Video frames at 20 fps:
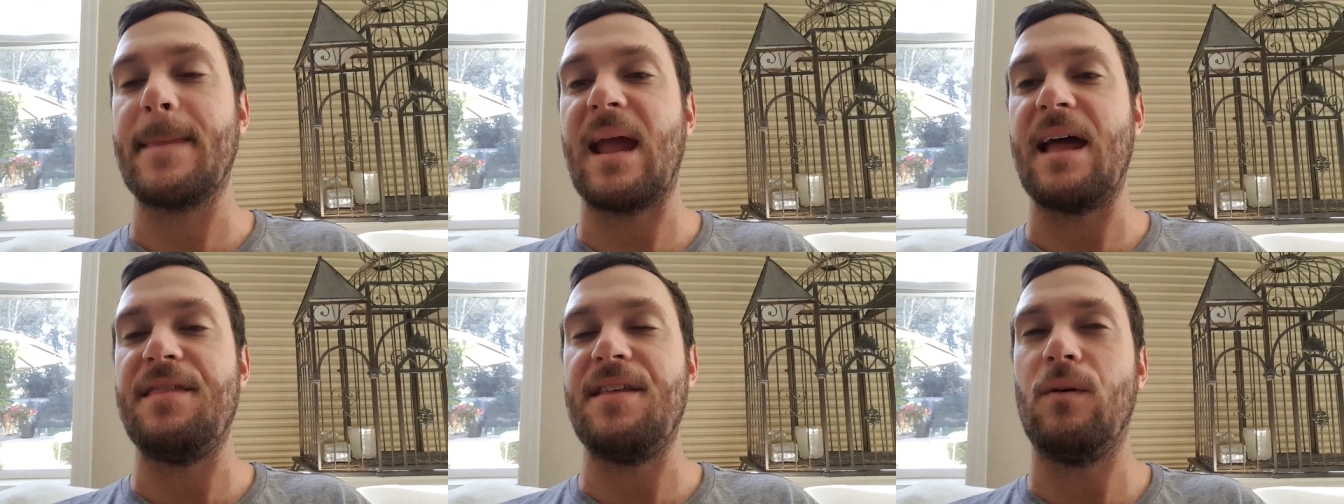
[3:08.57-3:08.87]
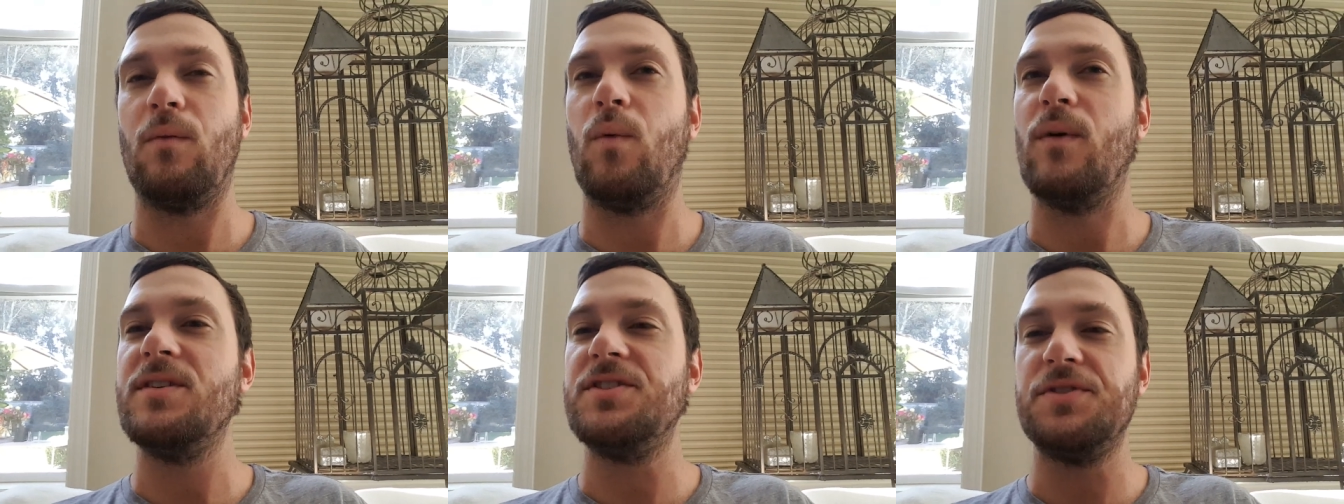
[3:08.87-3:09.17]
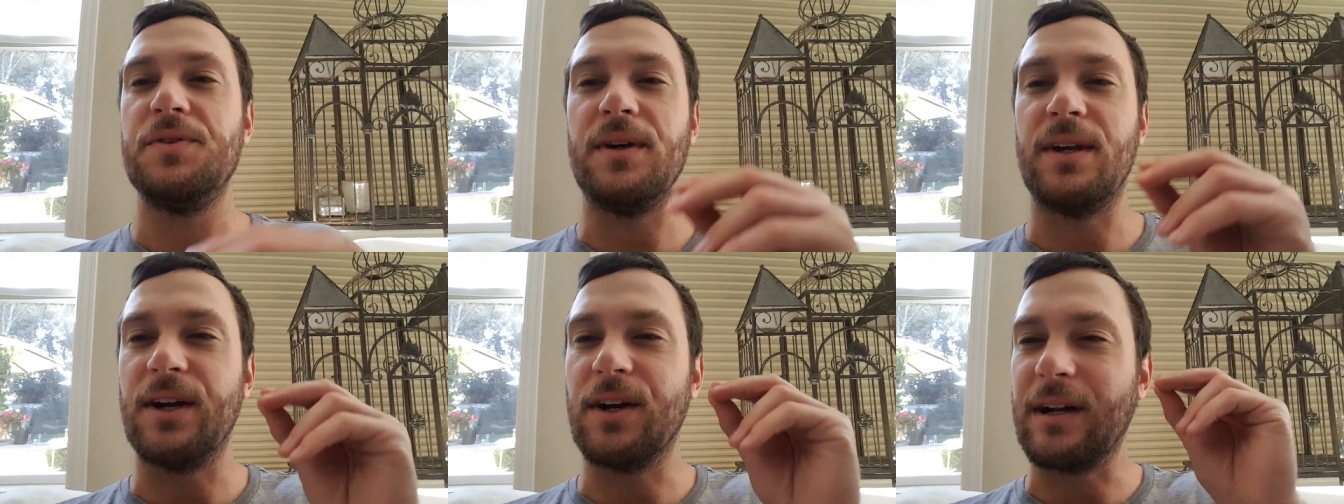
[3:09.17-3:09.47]
And then
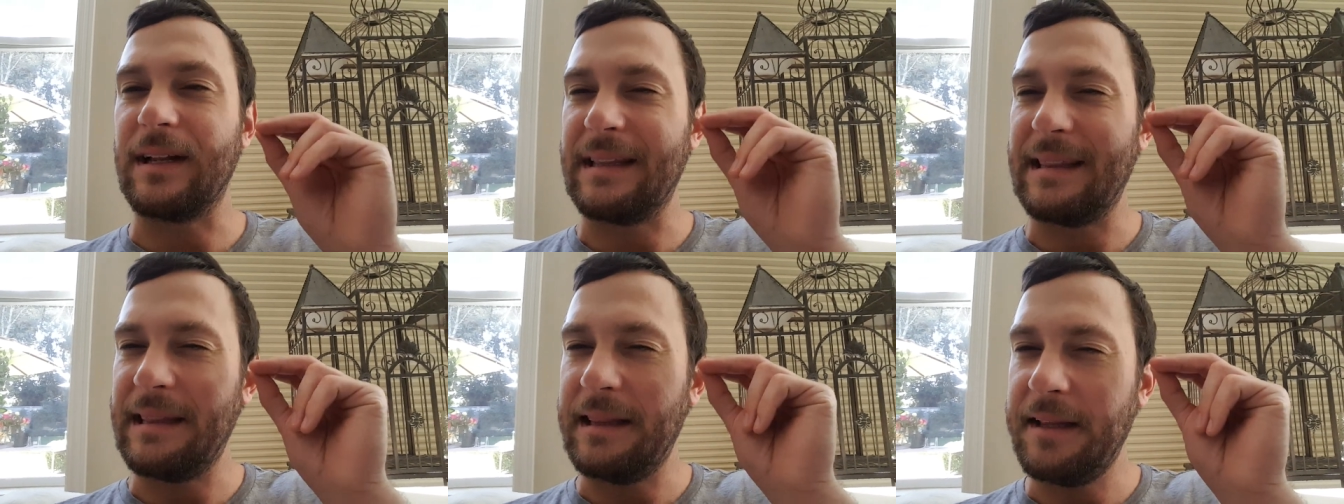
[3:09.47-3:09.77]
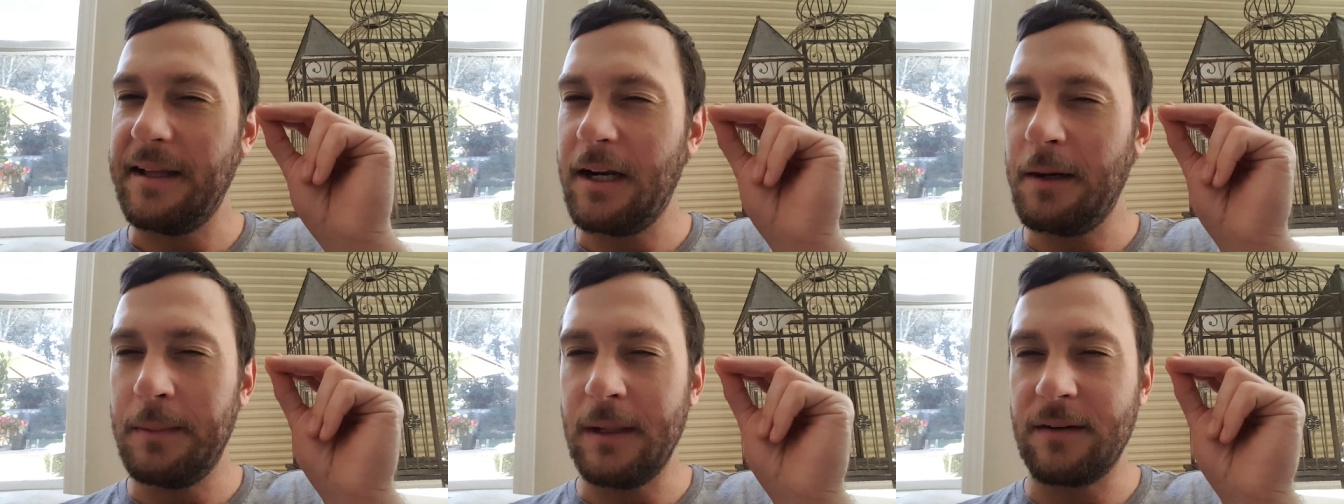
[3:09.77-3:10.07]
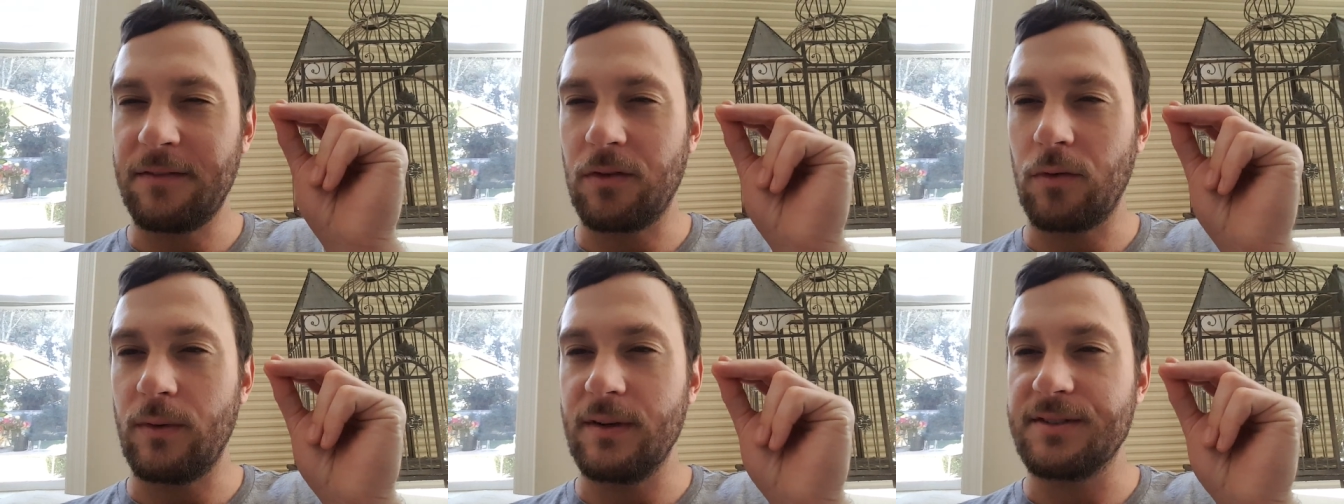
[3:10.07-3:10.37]
once you hear a little bit
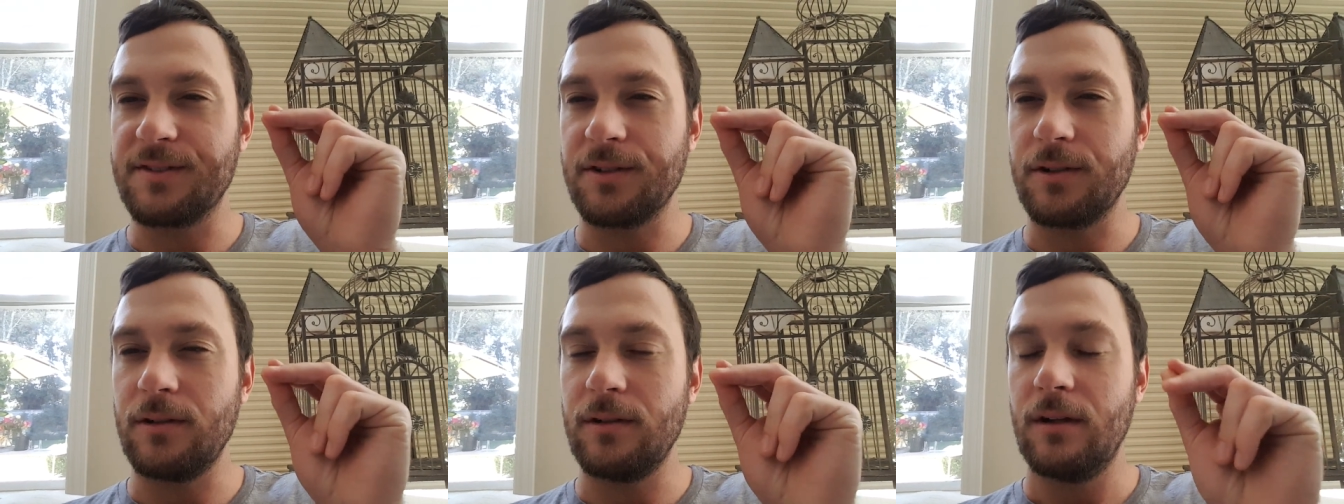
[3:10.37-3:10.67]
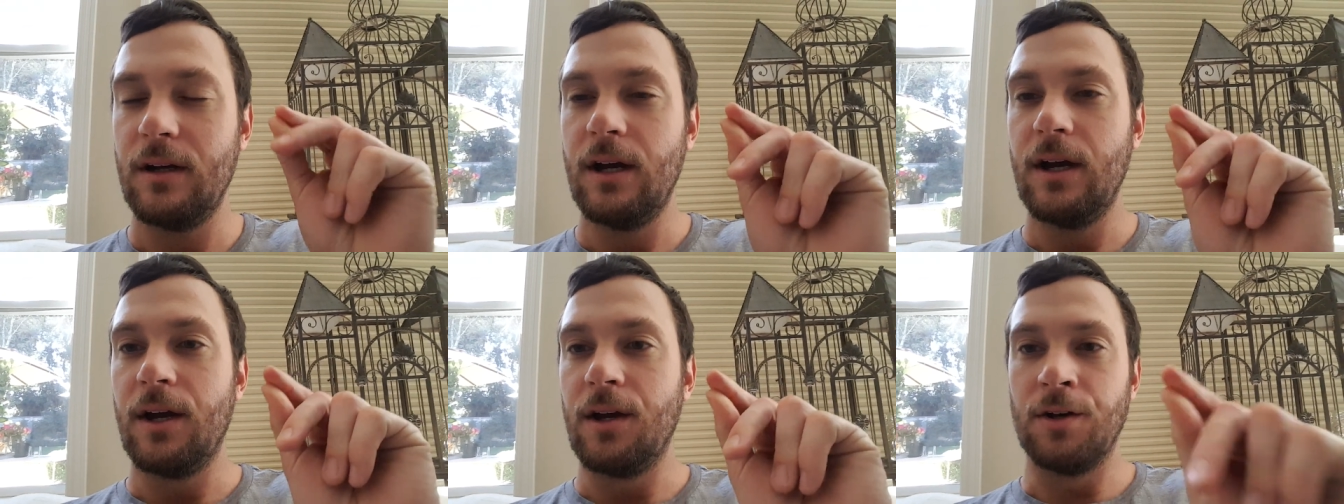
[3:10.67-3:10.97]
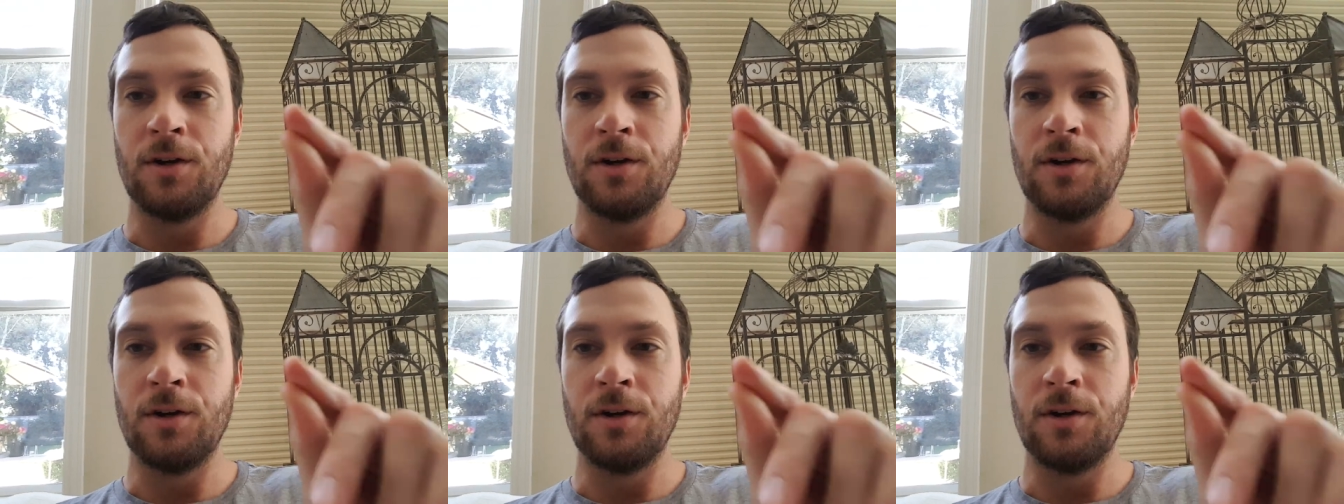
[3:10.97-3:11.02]
of a whistle,